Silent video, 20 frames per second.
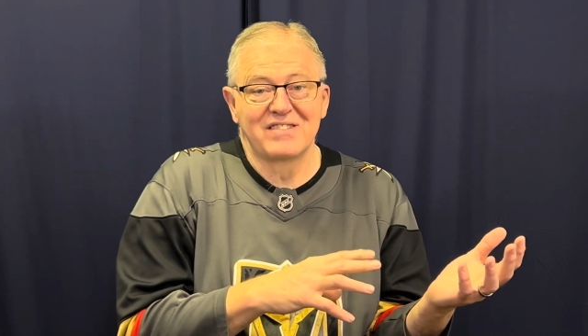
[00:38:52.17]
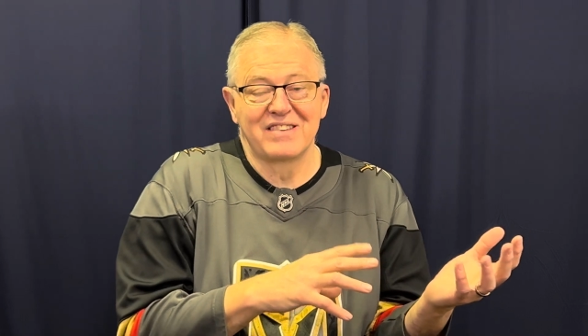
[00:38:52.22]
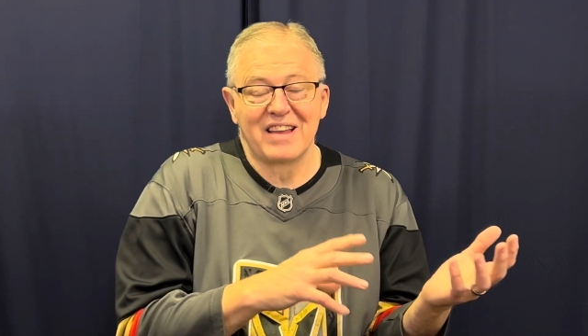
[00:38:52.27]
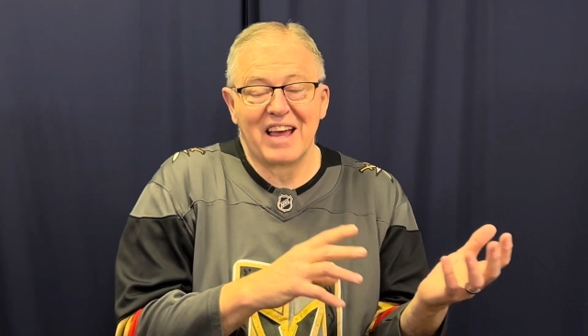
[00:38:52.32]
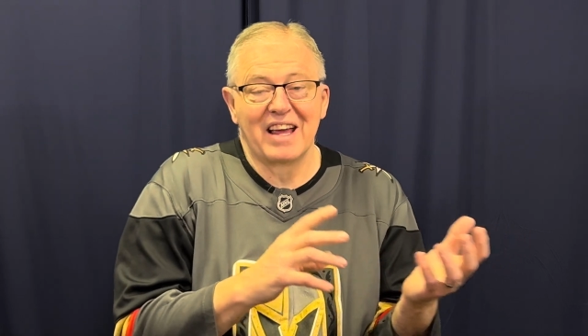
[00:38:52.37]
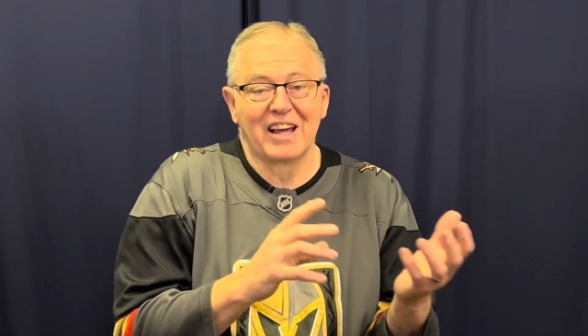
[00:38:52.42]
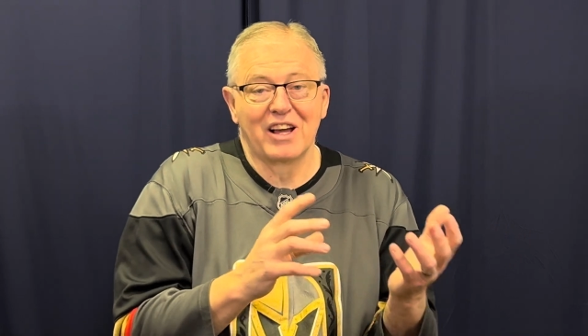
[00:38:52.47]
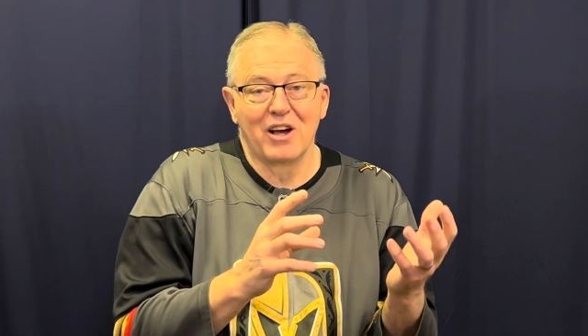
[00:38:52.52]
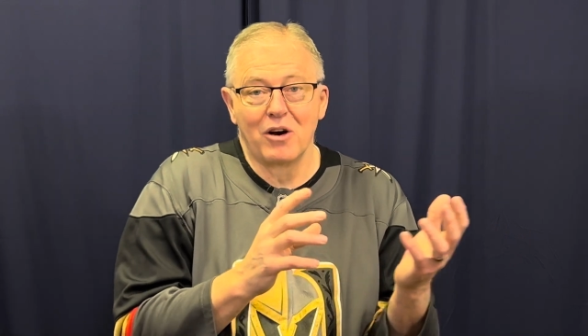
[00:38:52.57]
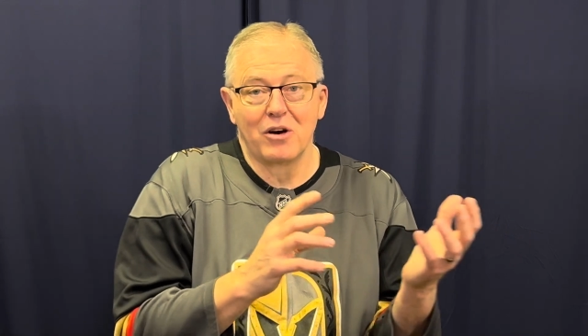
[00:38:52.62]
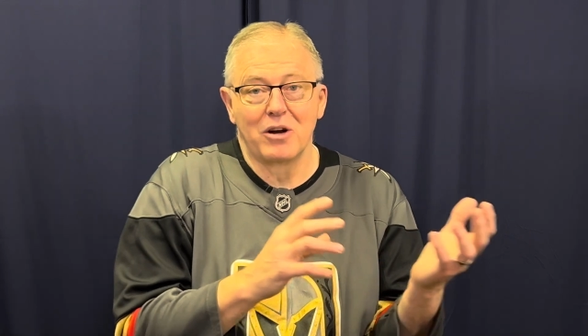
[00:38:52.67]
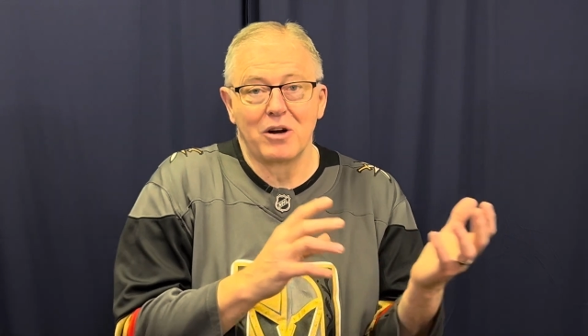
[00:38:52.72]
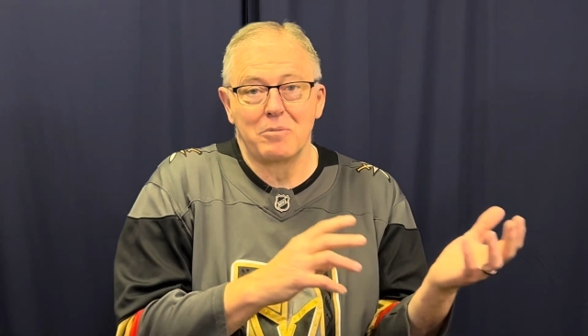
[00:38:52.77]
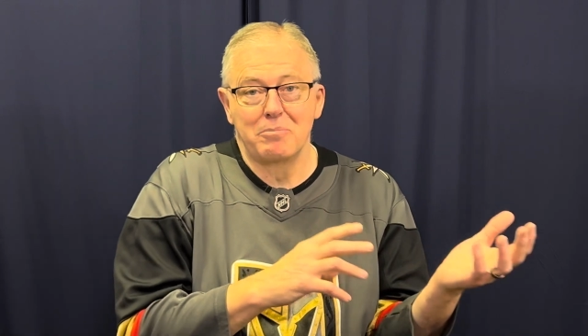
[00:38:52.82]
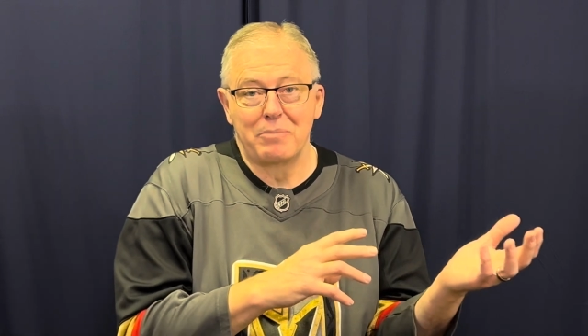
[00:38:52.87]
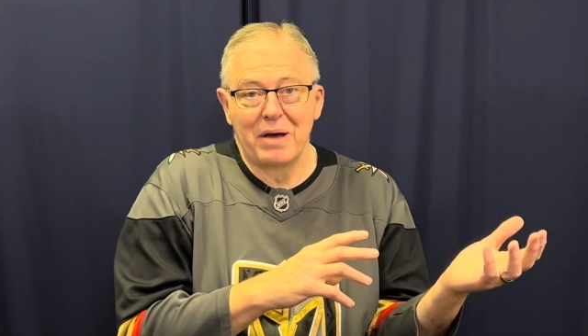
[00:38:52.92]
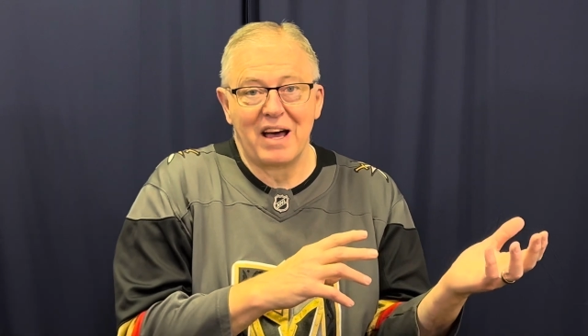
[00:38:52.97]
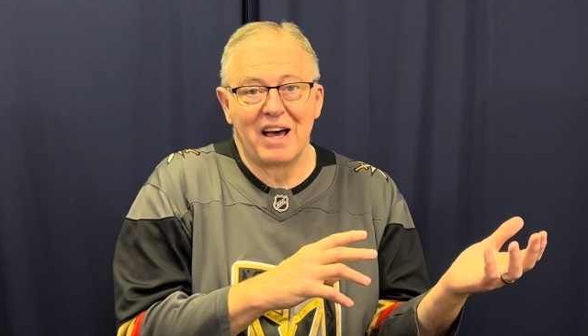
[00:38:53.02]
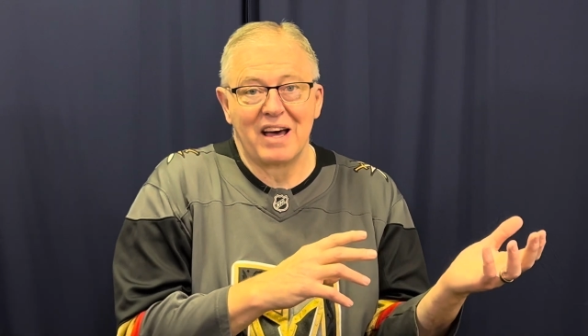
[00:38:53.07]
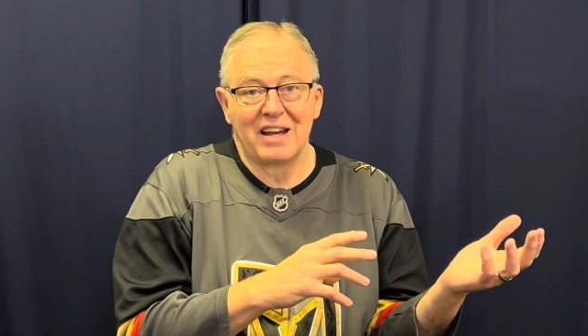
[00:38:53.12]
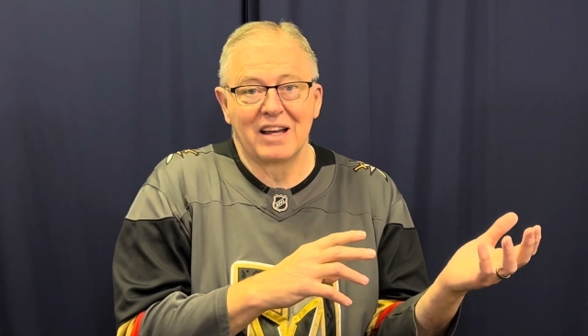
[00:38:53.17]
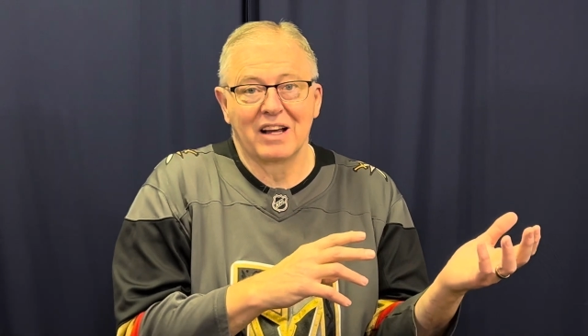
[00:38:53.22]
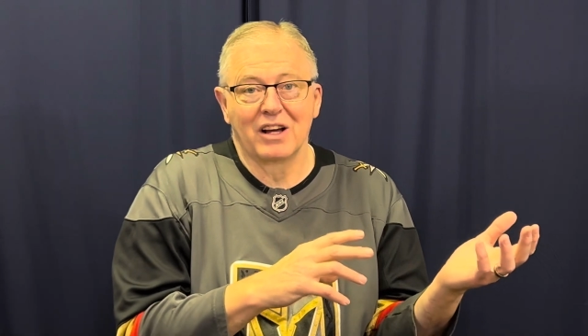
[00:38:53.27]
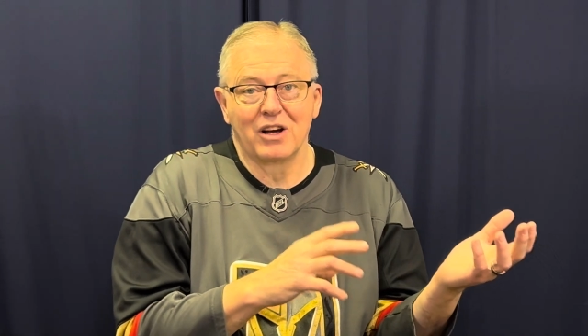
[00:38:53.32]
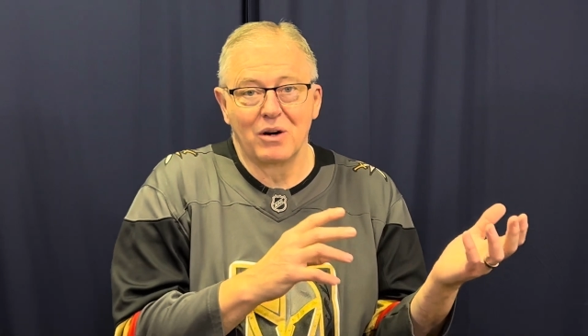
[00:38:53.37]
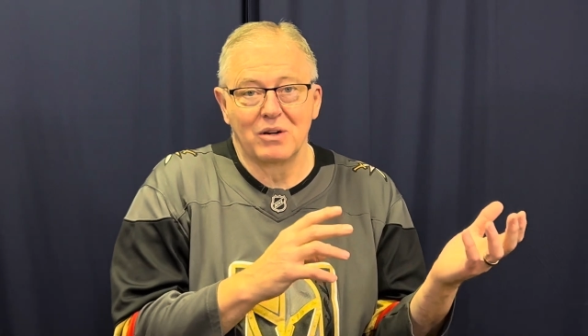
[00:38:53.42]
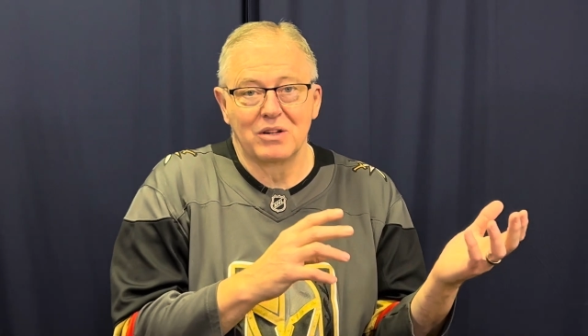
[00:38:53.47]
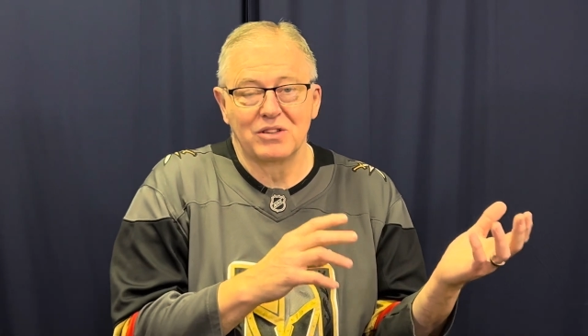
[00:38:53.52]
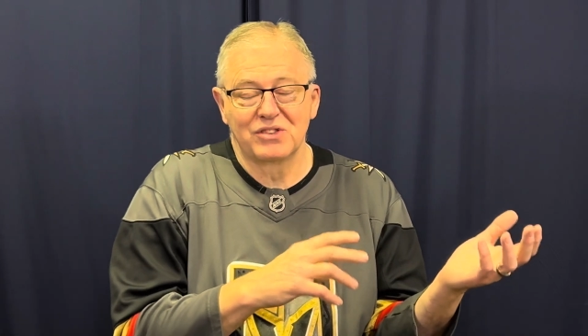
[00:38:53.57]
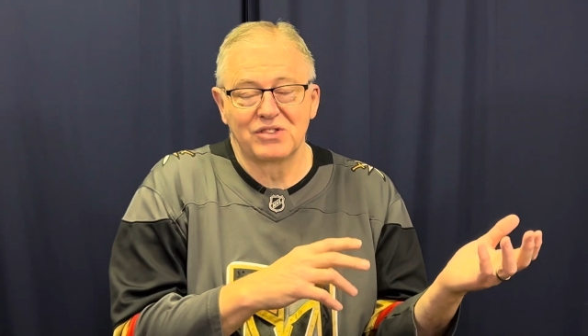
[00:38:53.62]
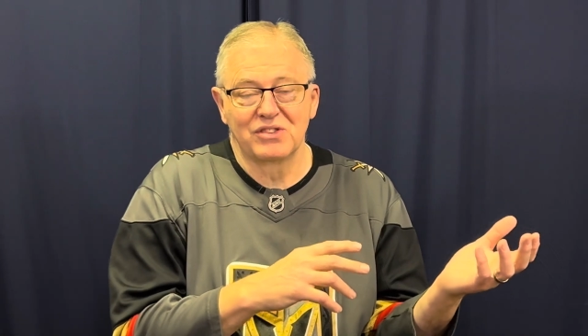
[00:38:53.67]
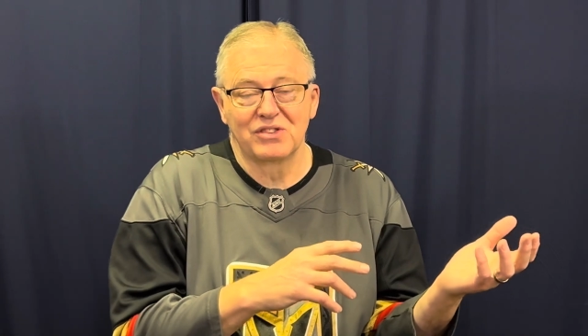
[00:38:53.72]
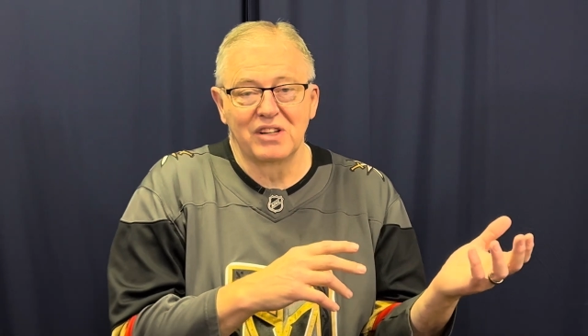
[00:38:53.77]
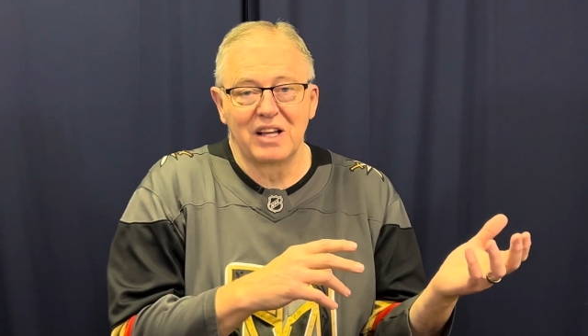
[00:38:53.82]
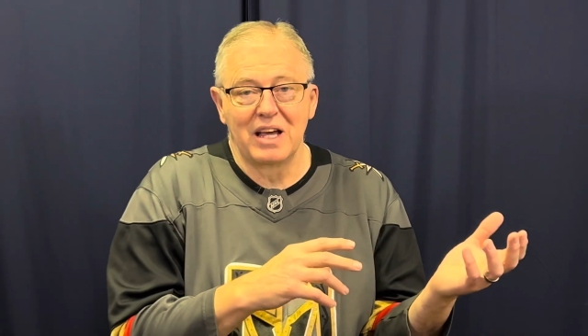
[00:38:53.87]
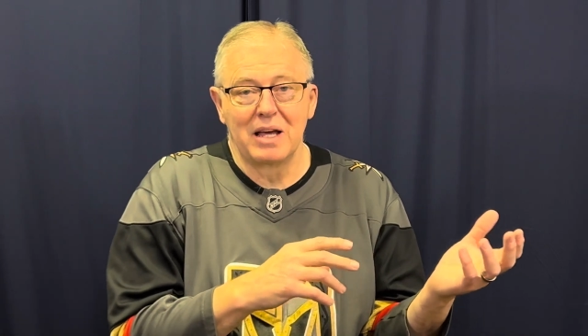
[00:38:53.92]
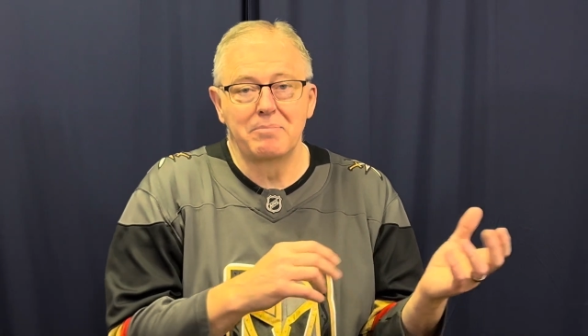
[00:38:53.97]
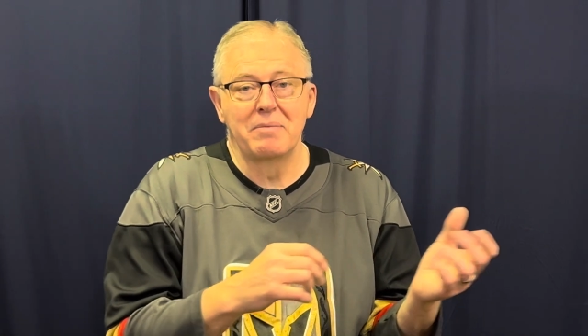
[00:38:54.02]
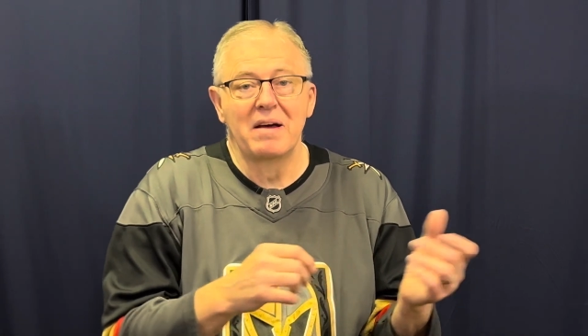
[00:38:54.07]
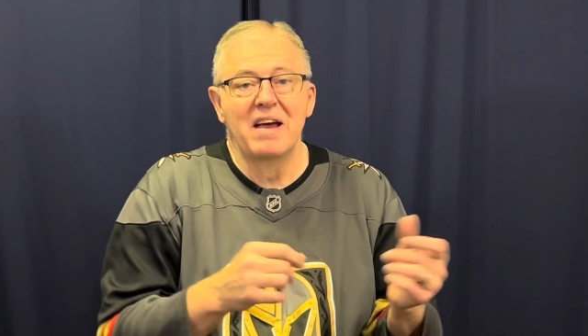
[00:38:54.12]
they go to bed and go to
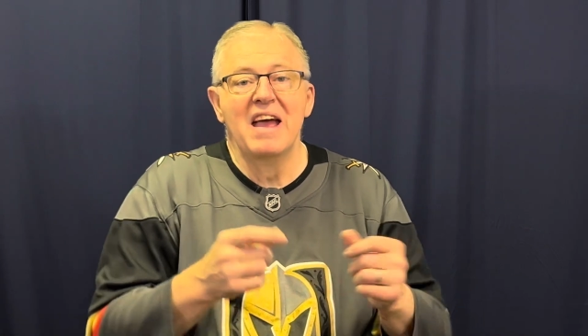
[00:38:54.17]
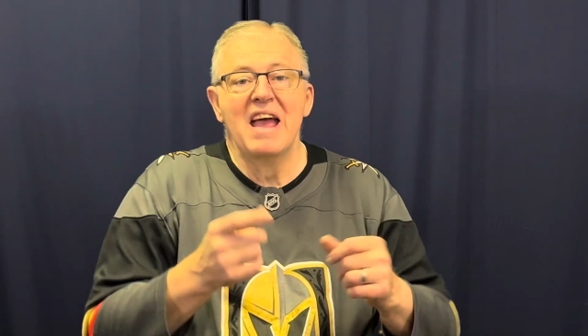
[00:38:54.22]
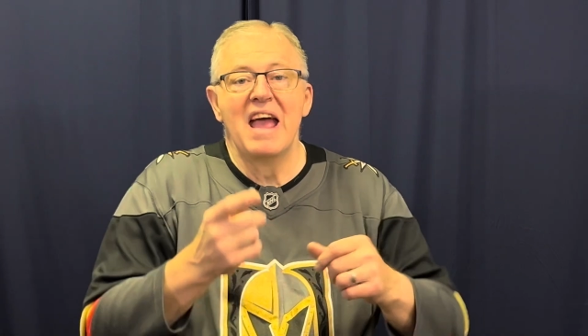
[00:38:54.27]
sleep,